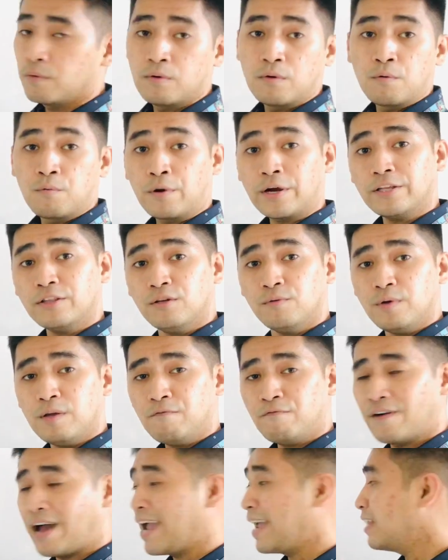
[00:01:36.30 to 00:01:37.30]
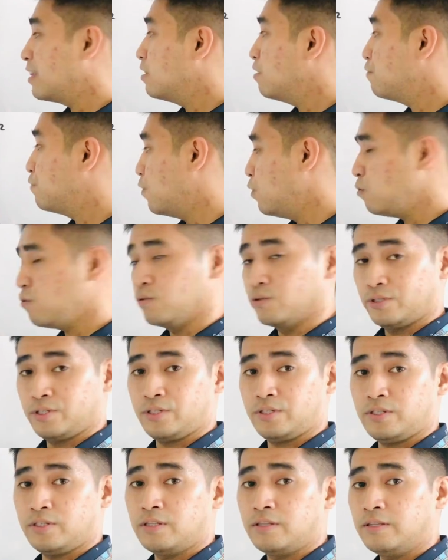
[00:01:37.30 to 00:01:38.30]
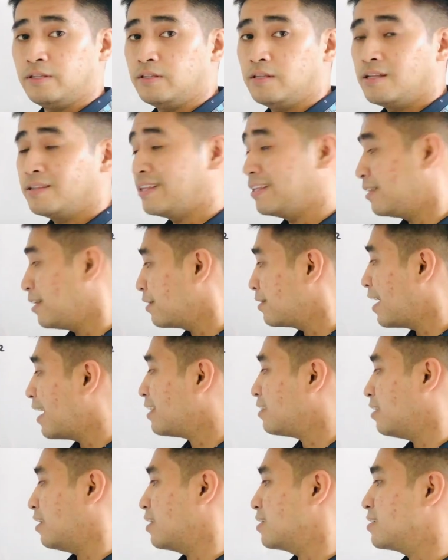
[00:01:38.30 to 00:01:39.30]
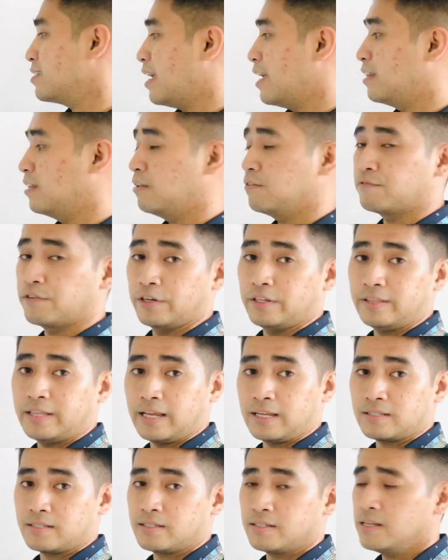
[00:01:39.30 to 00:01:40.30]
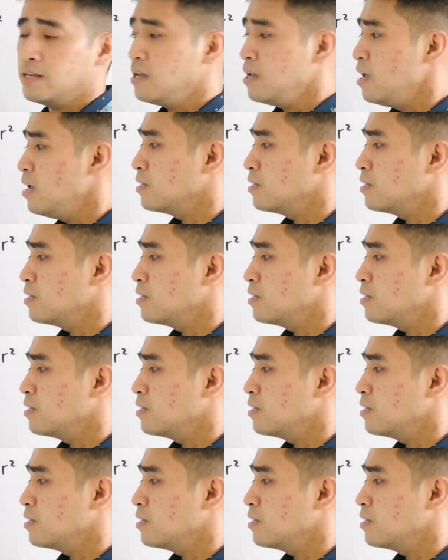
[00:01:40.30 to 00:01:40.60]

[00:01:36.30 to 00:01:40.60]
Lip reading: where do we find the focus, the directrix, and the vertex?